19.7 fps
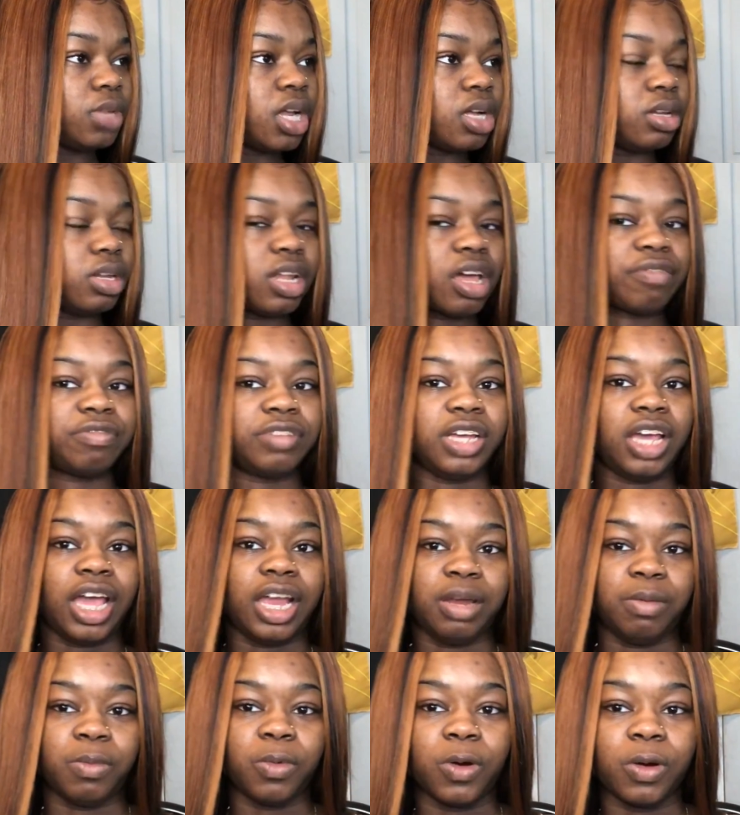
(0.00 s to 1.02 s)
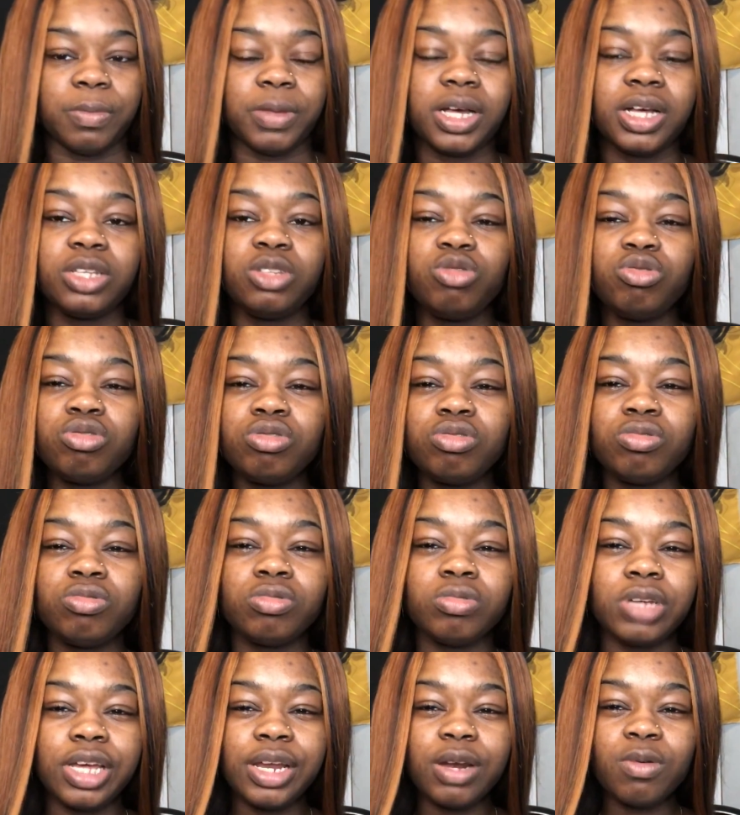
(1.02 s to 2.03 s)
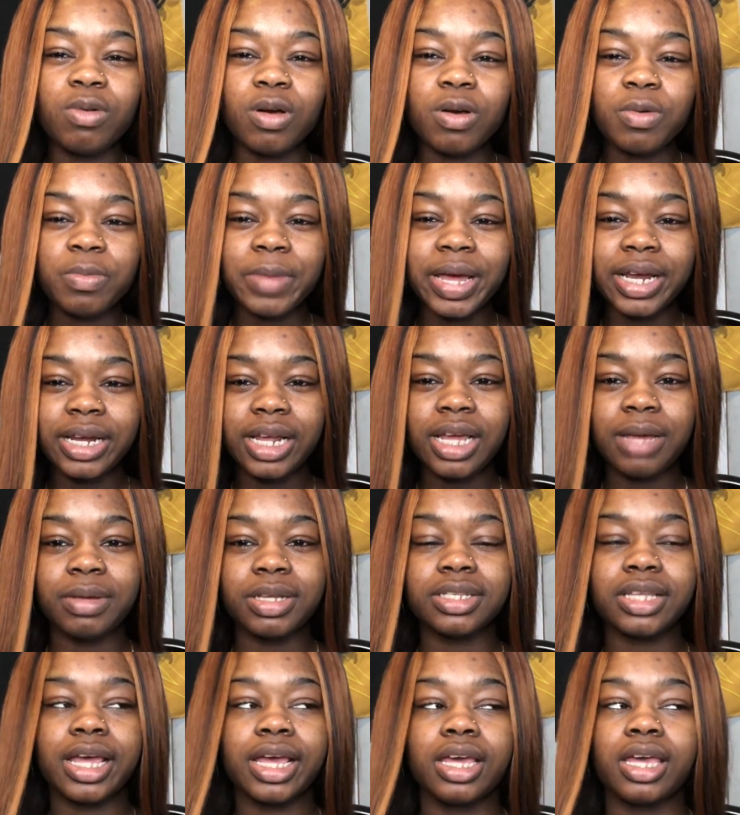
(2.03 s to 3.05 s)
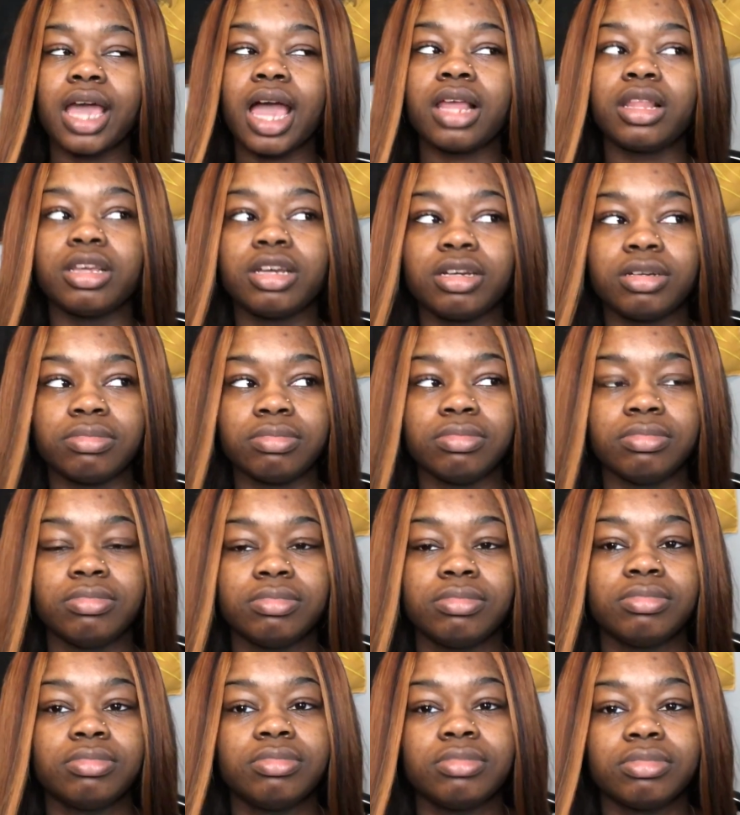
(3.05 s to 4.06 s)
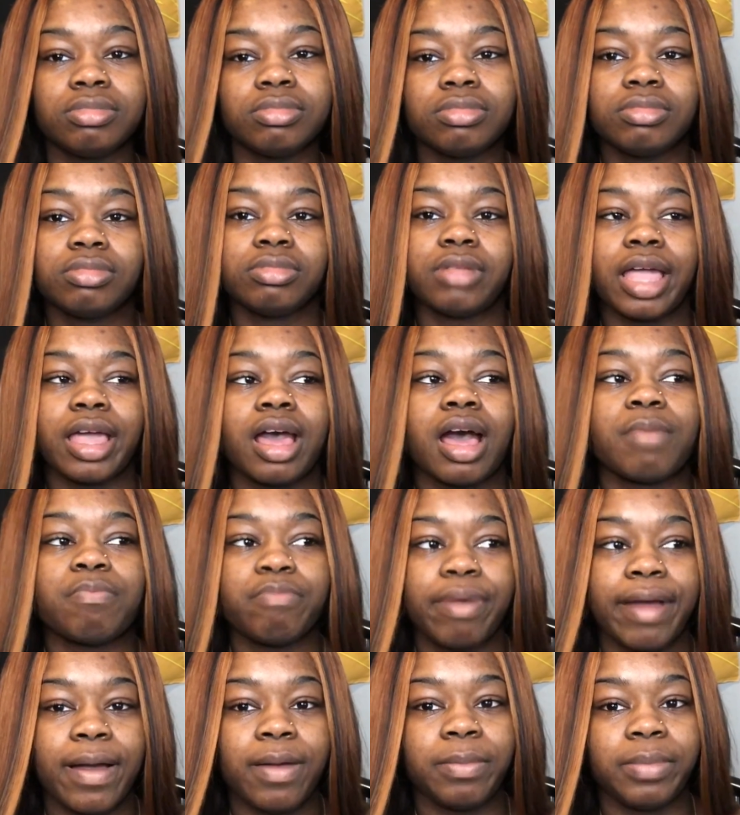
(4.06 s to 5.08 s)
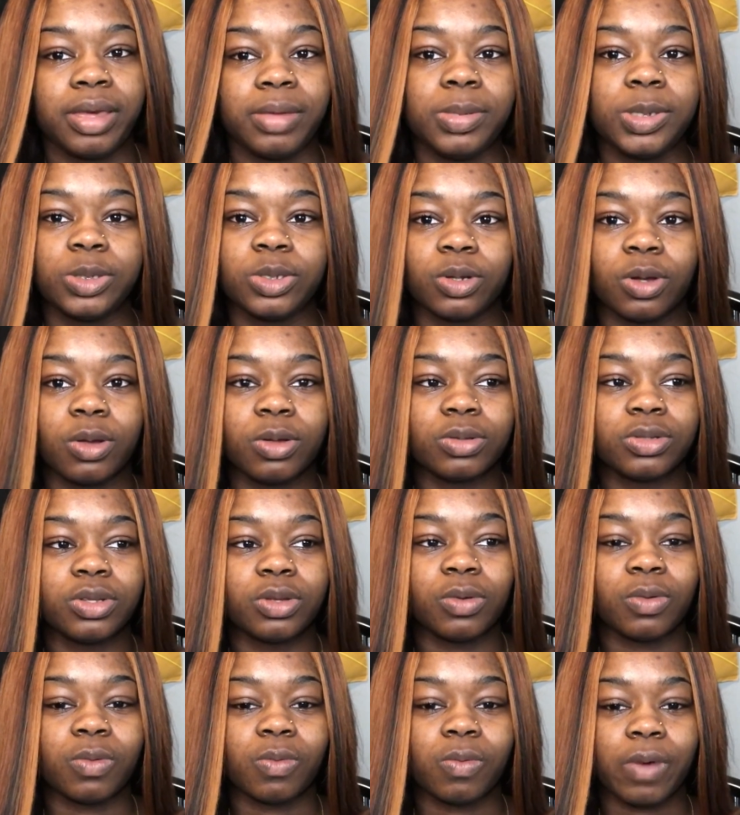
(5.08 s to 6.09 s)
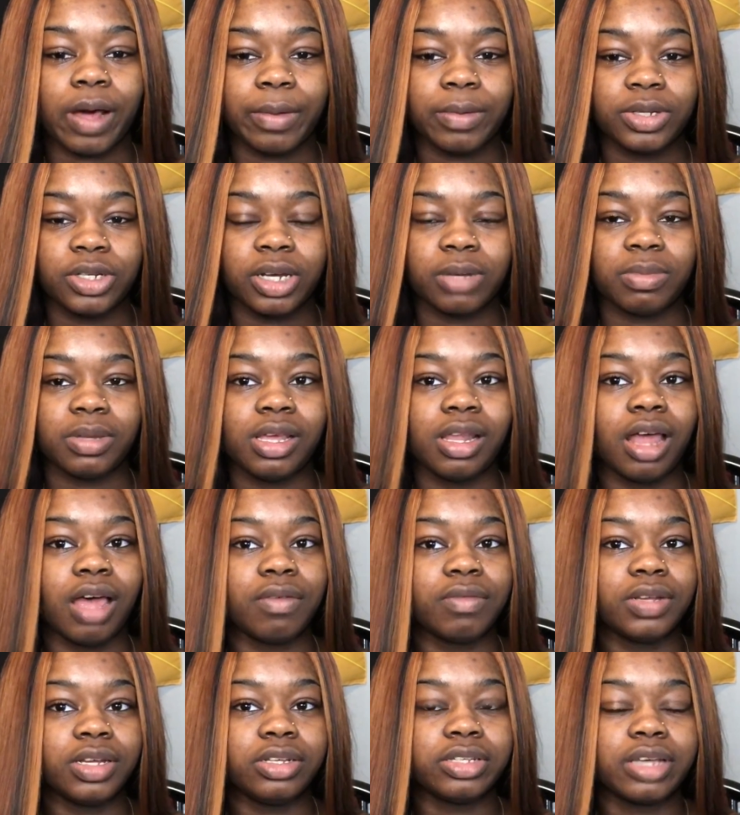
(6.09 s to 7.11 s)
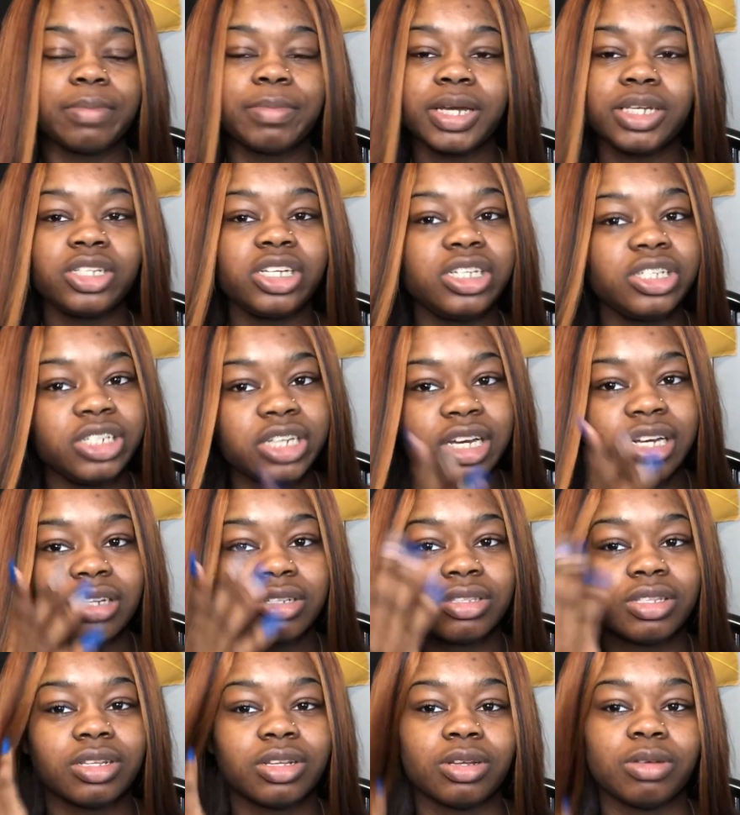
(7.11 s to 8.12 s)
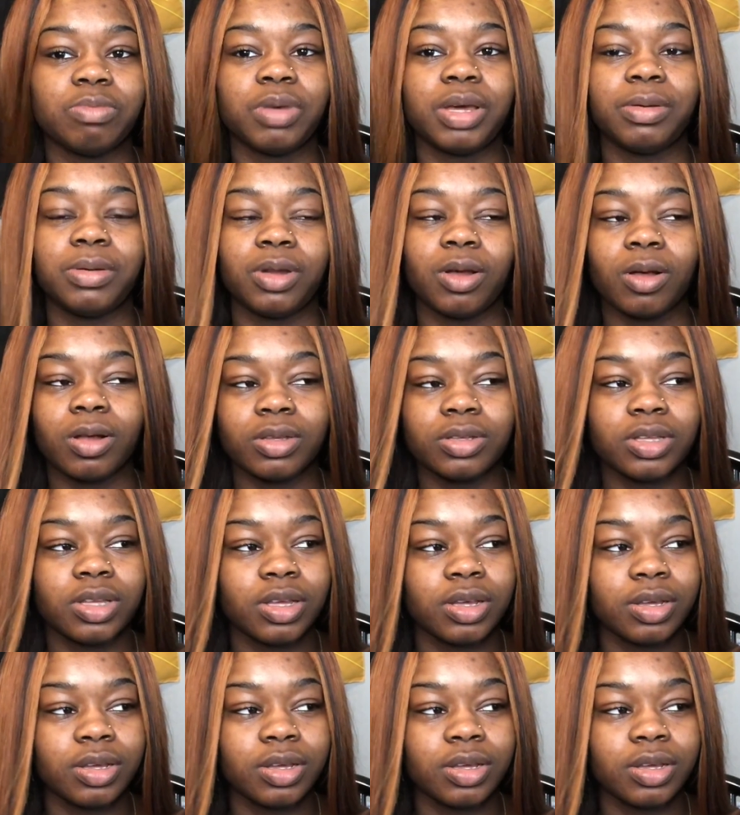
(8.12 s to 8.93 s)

lovely anymore because it don't go with my name. It's like y'all are like I'm brown baby doll, so why would y'all be lovelies? I might change y'all to baby dolls.